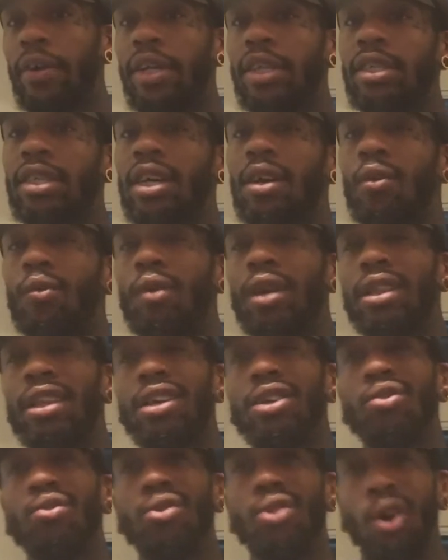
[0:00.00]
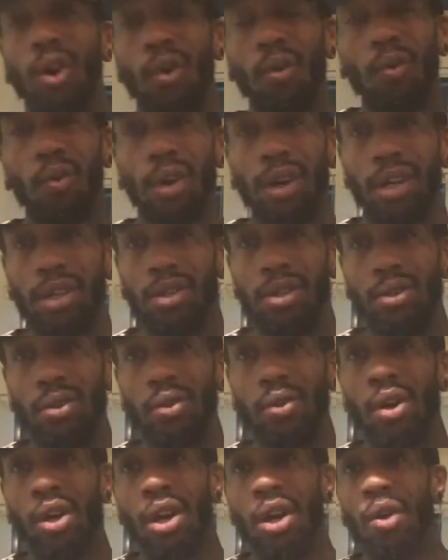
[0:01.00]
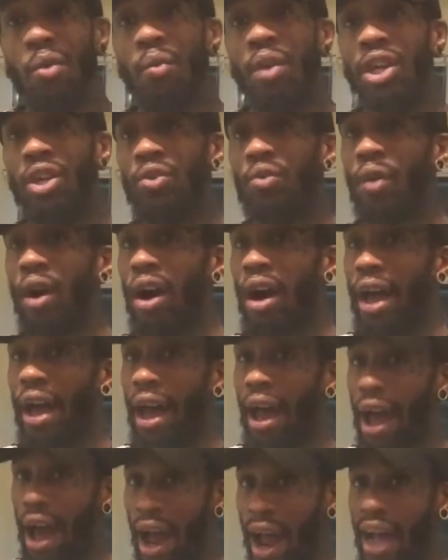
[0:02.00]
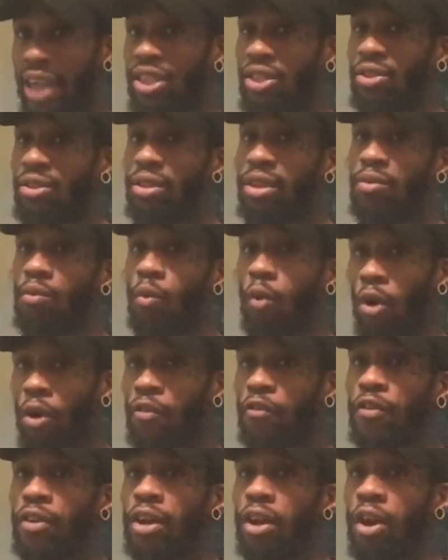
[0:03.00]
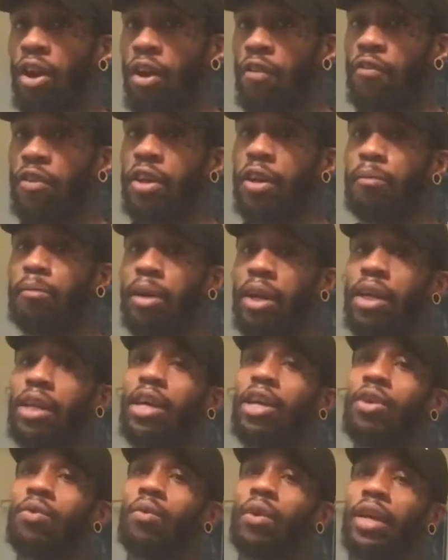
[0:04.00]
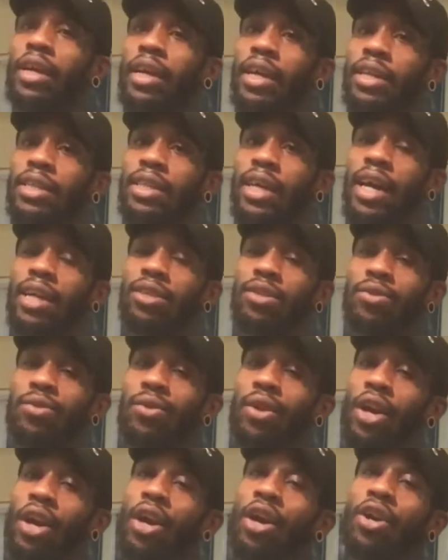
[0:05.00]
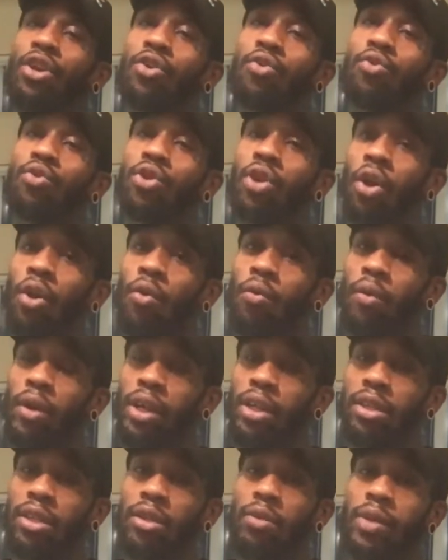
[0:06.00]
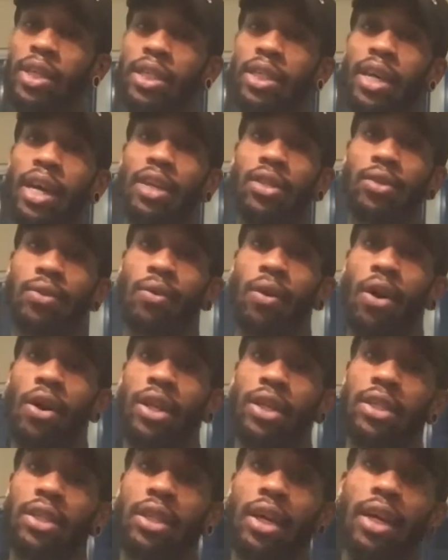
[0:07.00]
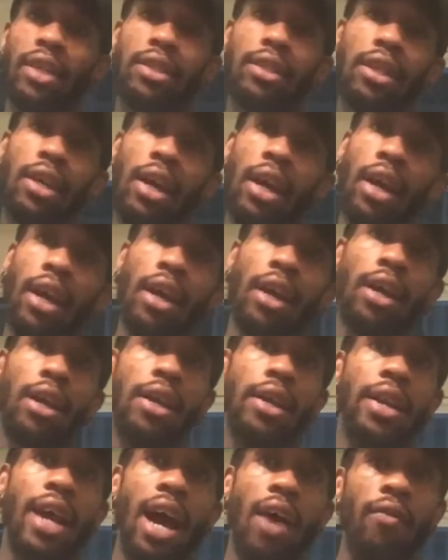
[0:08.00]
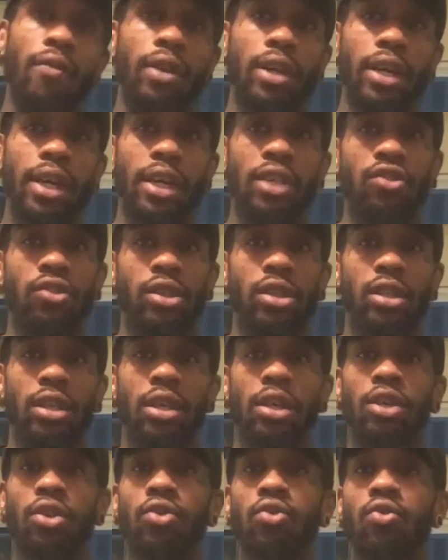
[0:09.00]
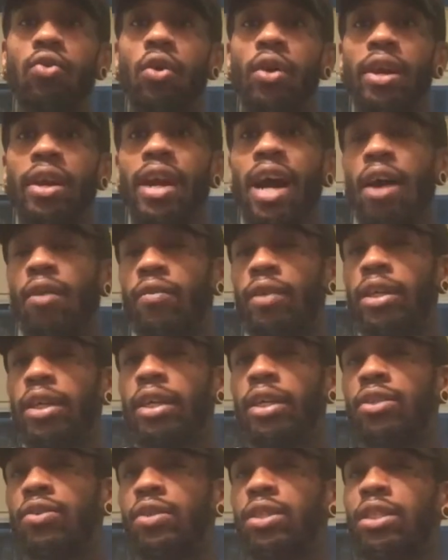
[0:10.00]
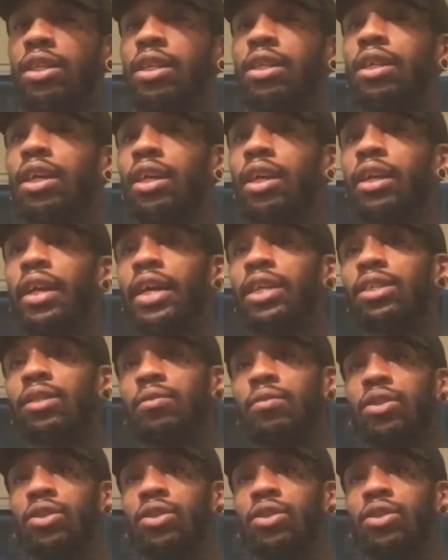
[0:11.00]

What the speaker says: And one thing you don't want to do when you actually work hard for your money and you want to get a tattoo, you don't want to deal with a tattoo artist that's not really interested in you or not really interested in the connection with you.